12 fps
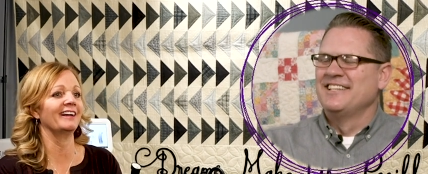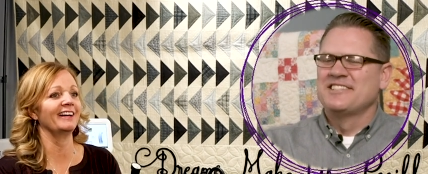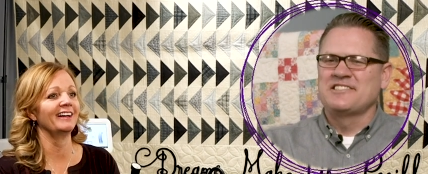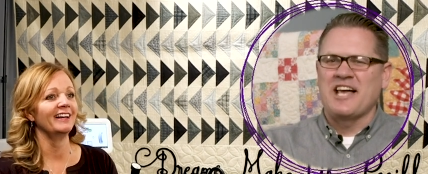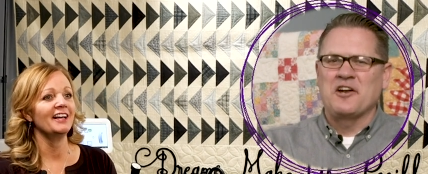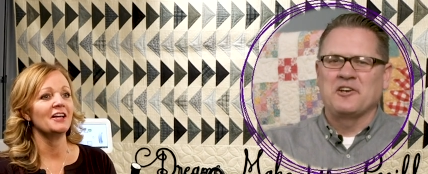
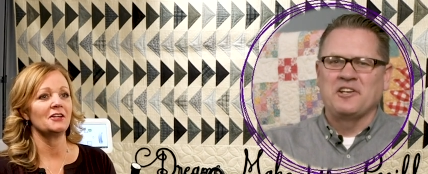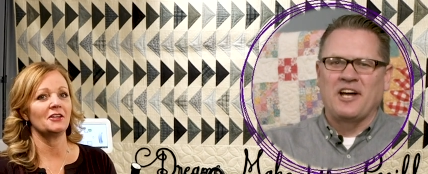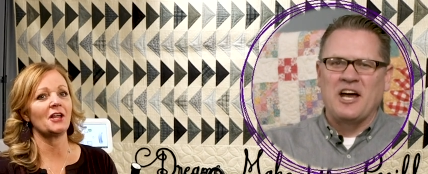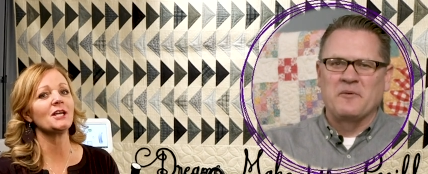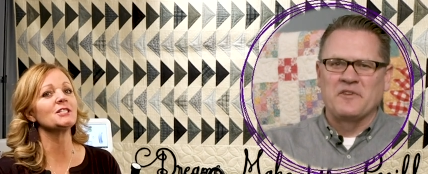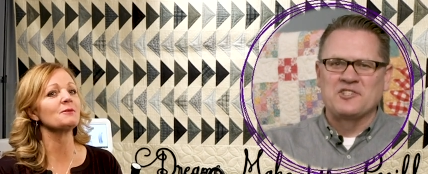Speaker 1: Saturday night
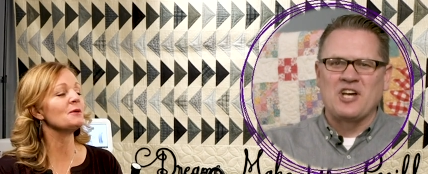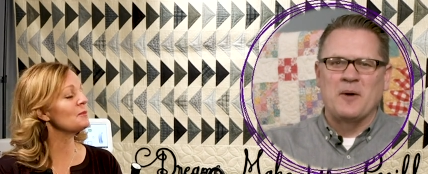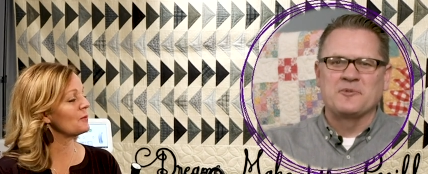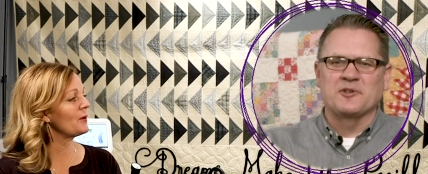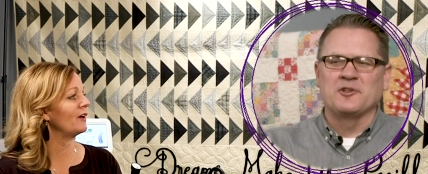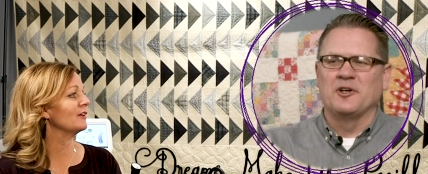when the shops
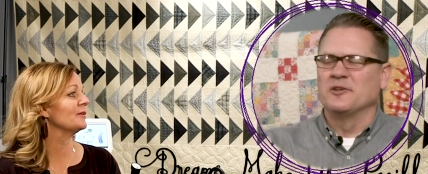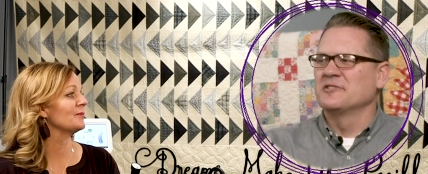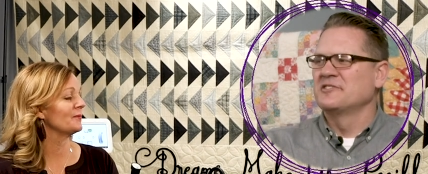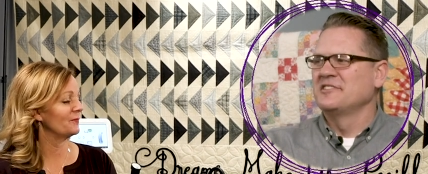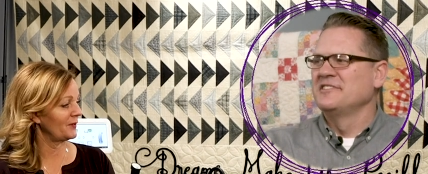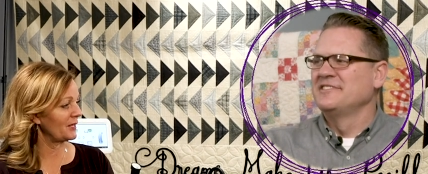are closed.
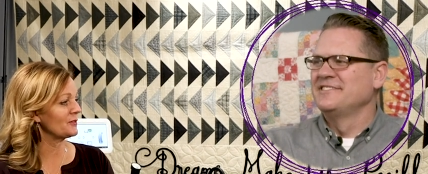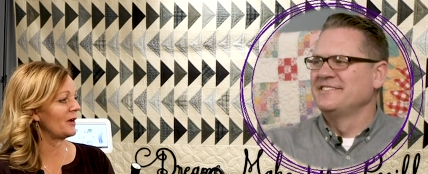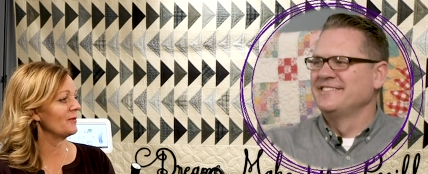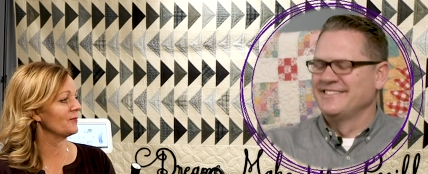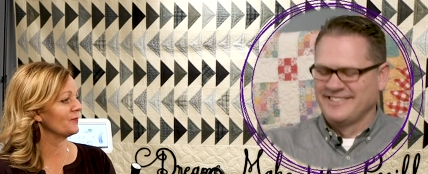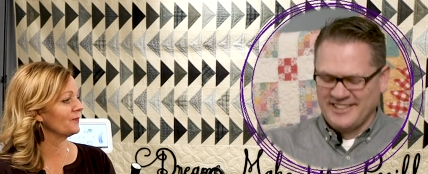That's right.
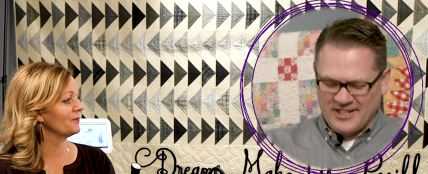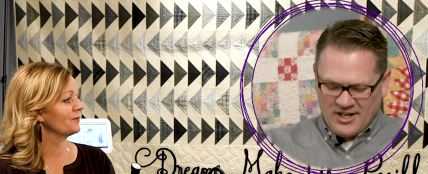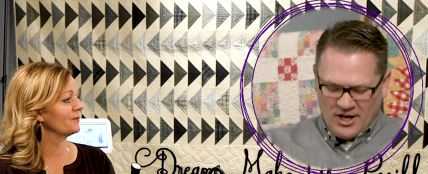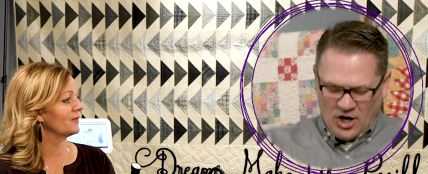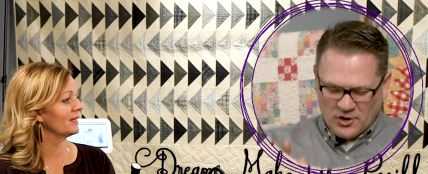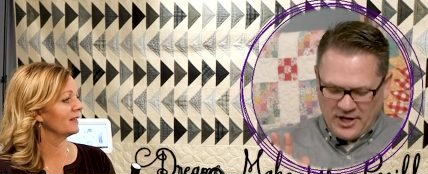
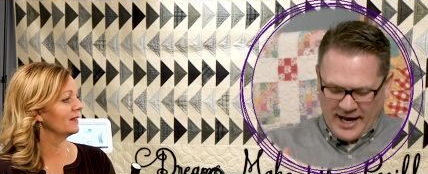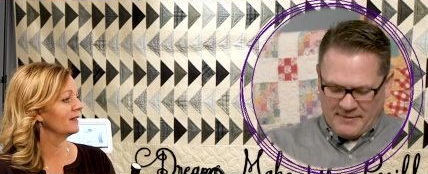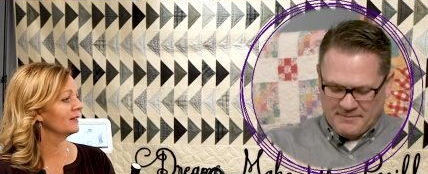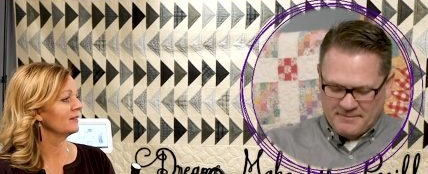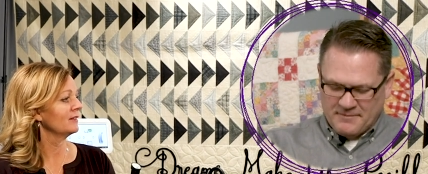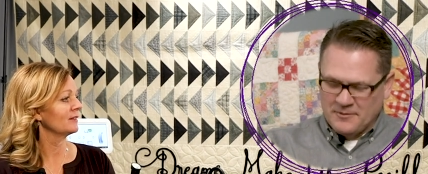Okay,
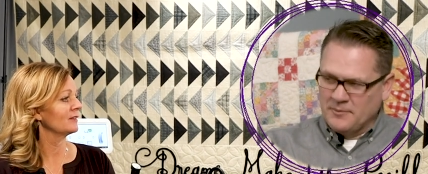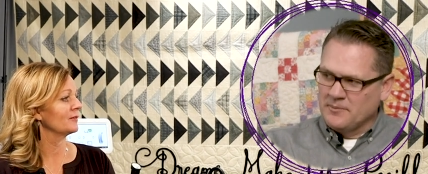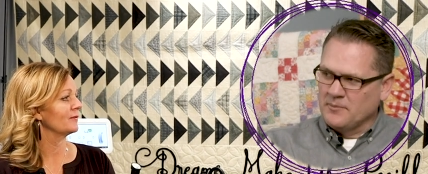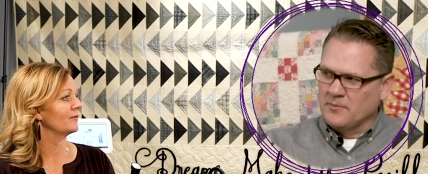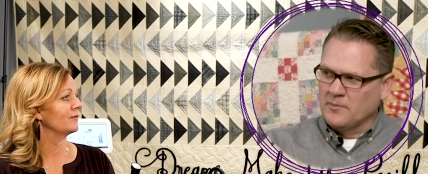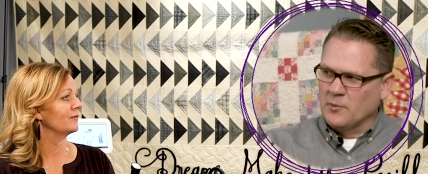
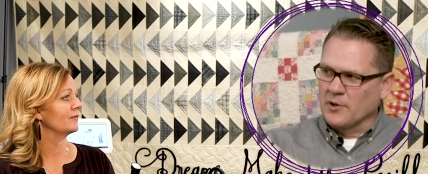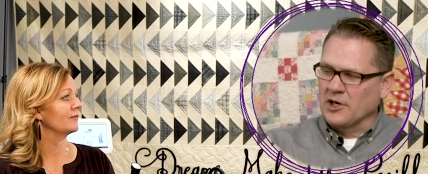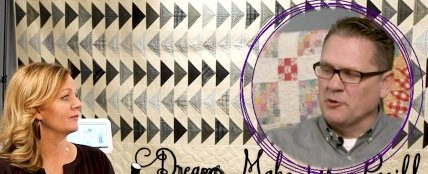we're good